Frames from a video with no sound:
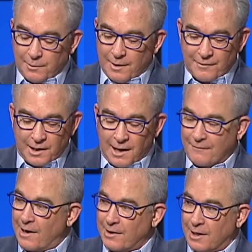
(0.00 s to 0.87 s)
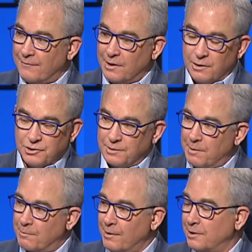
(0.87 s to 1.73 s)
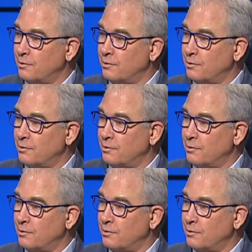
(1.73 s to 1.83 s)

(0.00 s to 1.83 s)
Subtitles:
We have a golf outing every year. Jimmy plays.